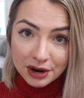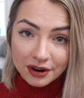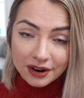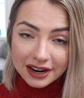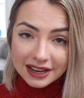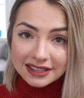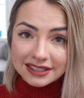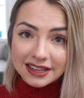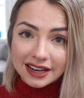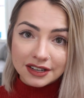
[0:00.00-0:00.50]

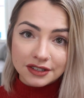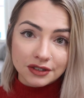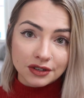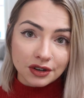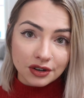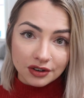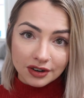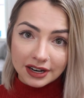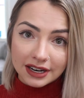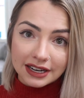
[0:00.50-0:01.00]
insects or
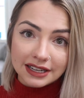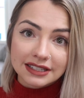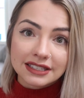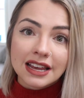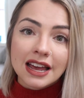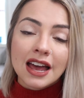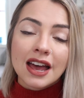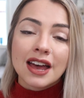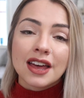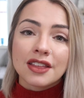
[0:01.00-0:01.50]
your crickets,
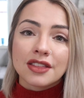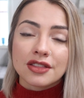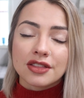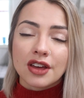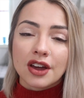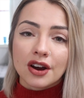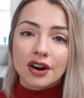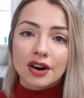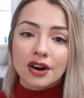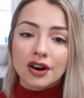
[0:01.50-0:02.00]

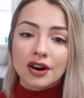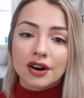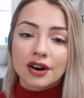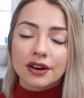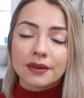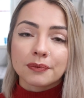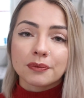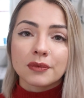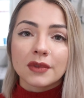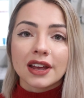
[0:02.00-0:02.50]

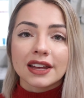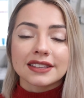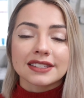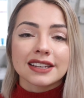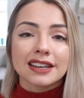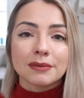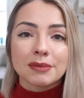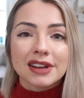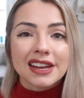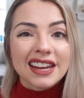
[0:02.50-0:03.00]
it's
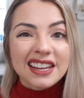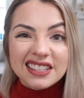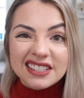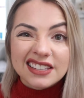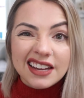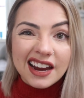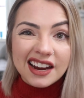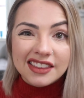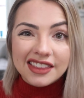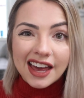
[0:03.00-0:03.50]
gonna be
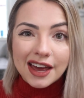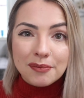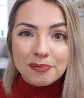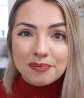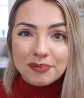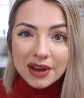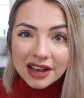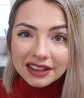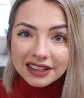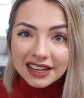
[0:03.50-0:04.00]
inside
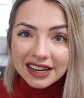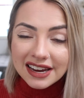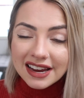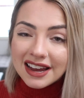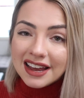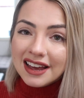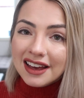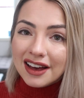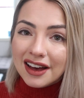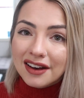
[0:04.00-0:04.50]
that belly
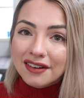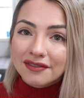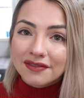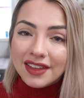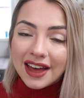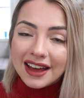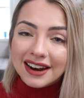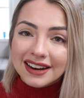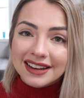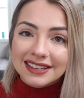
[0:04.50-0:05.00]
of
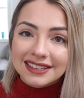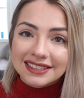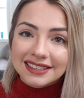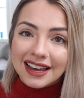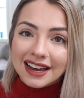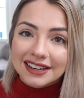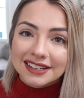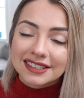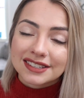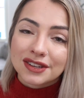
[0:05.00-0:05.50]
that
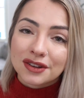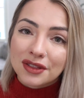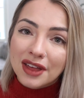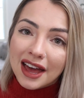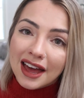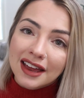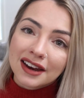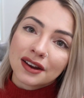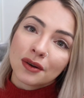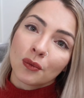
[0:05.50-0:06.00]
insect so
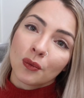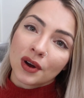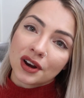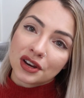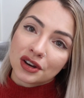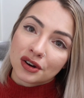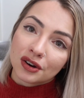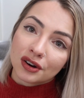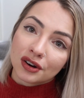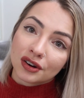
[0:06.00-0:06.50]
that
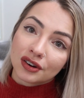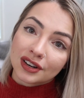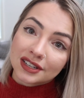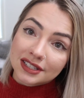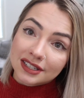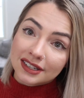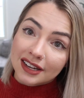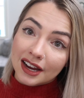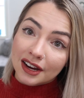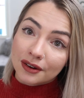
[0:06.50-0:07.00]
when your
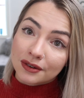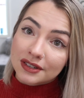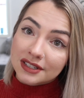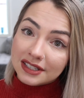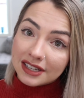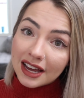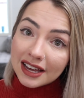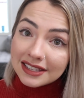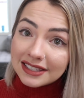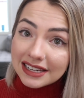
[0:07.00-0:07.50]
crested gecko
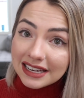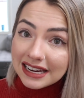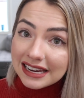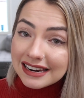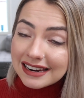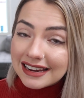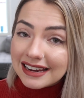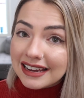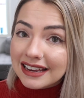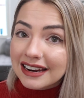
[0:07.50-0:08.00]
does
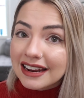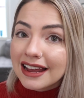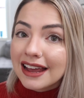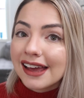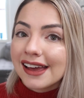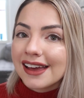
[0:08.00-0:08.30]
eat it,